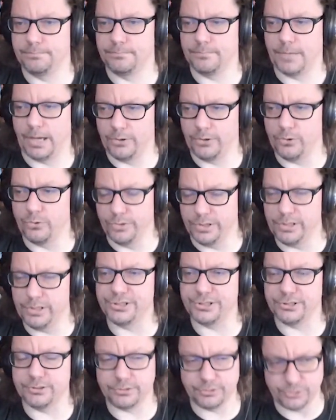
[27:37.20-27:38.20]
Are you really
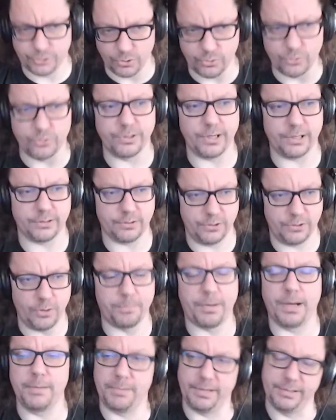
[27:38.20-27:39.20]
sure that your
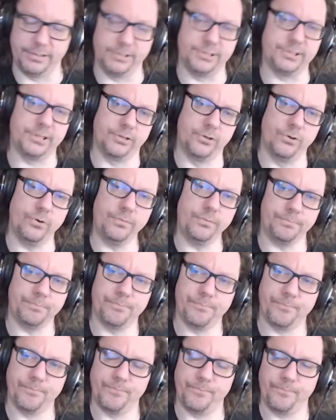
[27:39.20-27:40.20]
pipeline is secure?
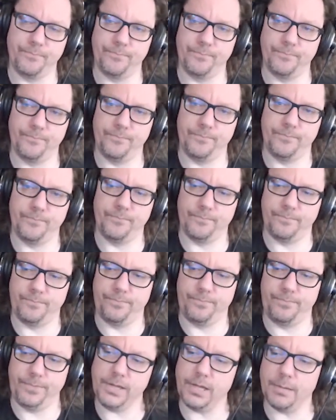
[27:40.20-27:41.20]

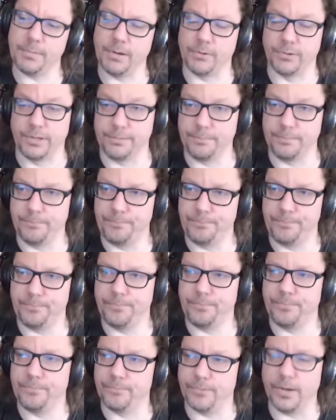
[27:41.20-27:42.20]
Think about it,
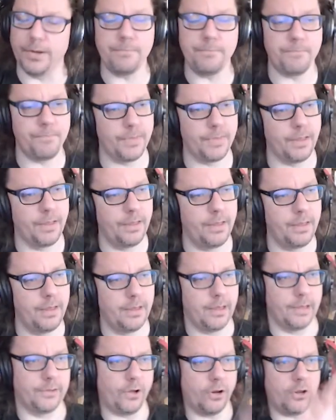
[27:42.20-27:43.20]
right?
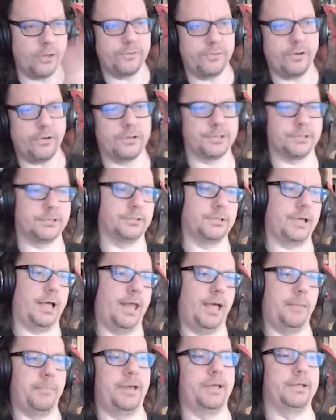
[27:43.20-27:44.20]
And all of those
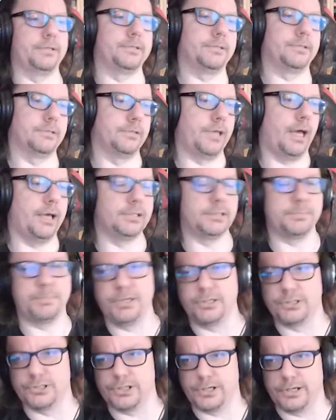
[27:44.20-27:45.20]
elements, nice
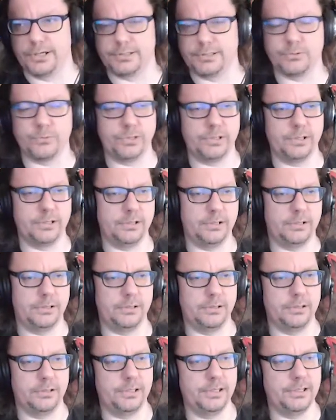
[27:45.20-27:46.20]
pictures, will
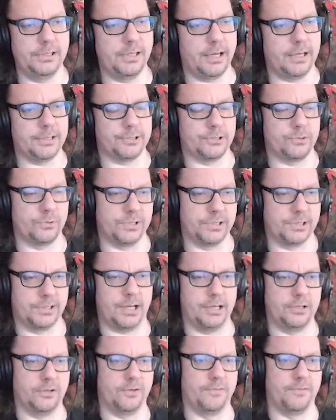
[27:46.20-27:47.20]
lead us to this
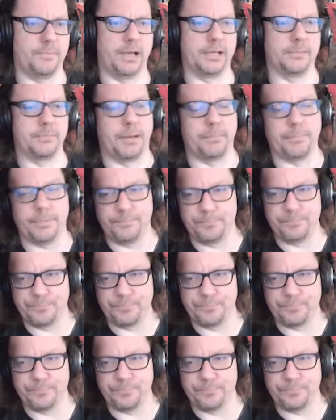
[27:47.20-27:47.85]
kind of mind map.